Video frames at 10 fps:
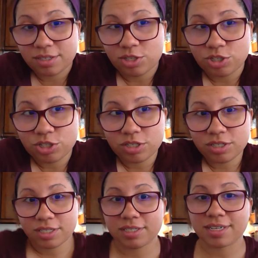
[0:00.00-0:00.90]

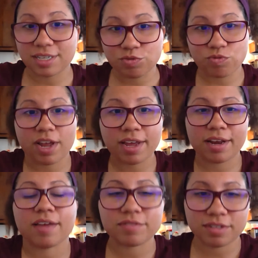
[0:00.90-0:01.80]
concerns? Because right
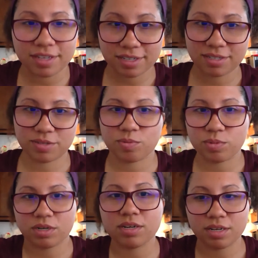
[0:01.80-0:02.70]
after this,
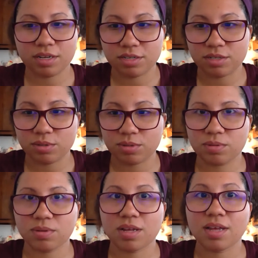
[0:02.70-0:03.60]
we're going to
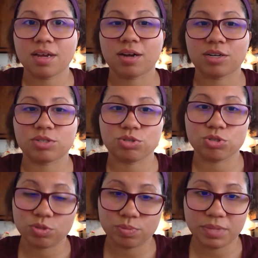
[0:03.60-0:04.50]
do our
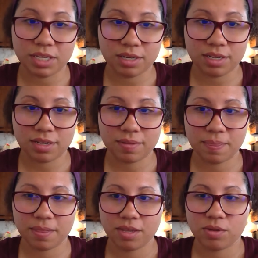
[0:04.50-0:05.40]
Zoom meeting,
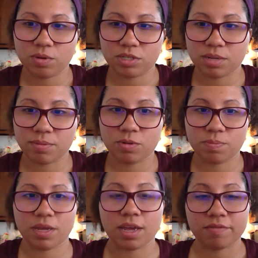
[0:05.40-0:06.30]
which I'm
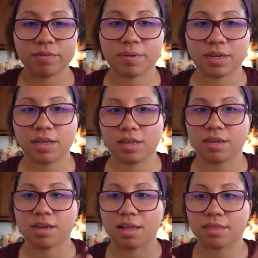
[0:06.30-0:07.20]
hoping
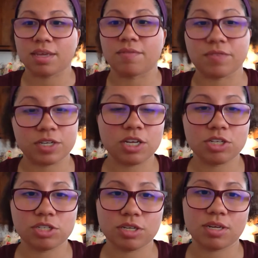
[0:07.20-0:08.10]
everybody got the
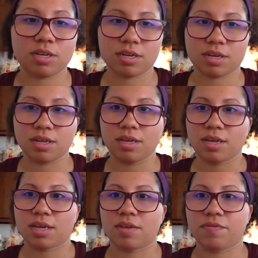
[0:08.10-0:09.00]
invitation.
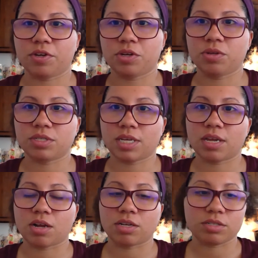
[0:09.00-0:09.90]
If you're using
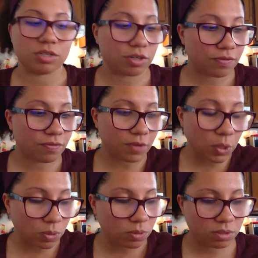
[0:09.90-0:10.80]
it on your
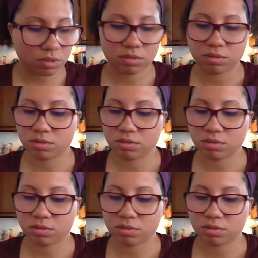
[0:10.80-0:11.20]
phone,